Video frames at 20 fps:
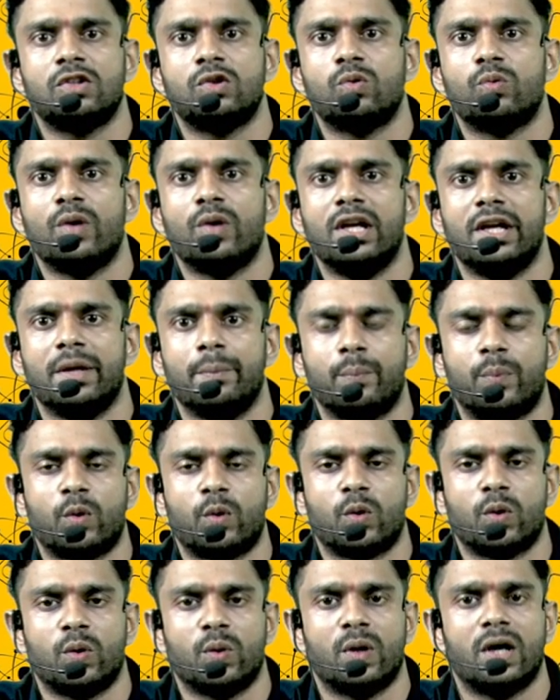you will
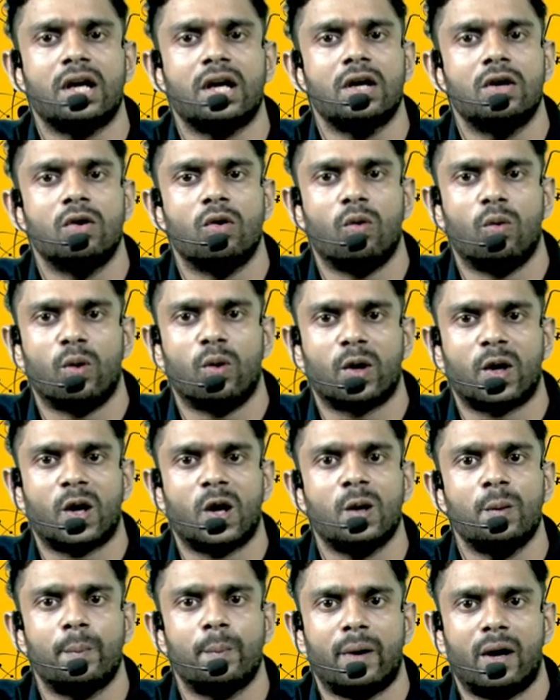improve your
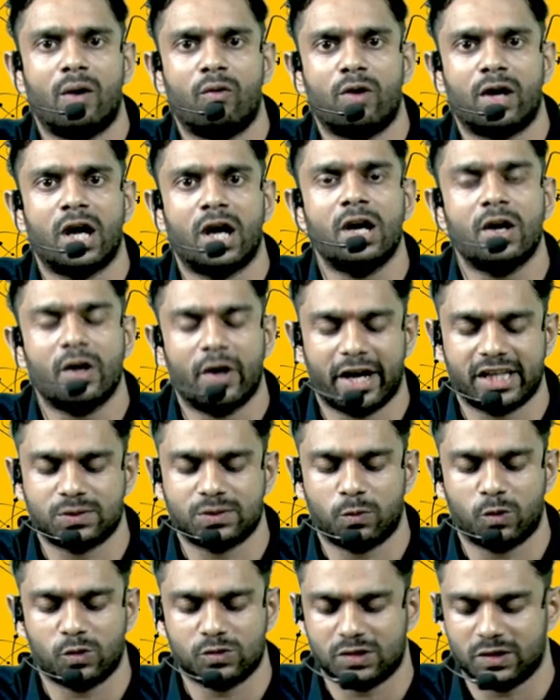overall power of
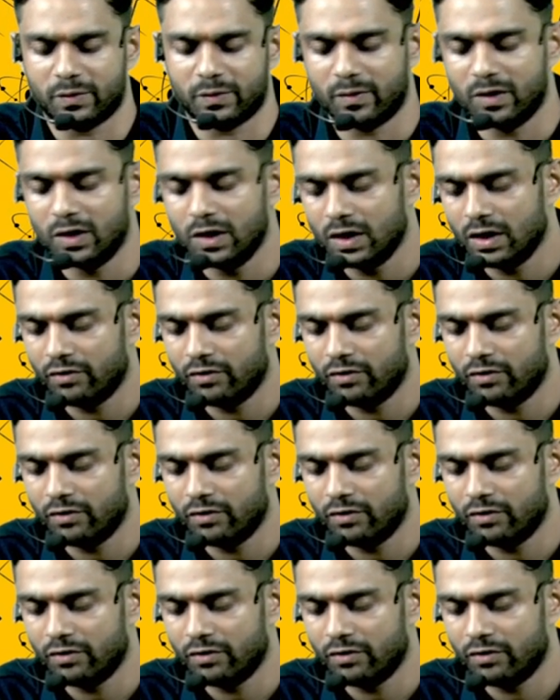explosiveness.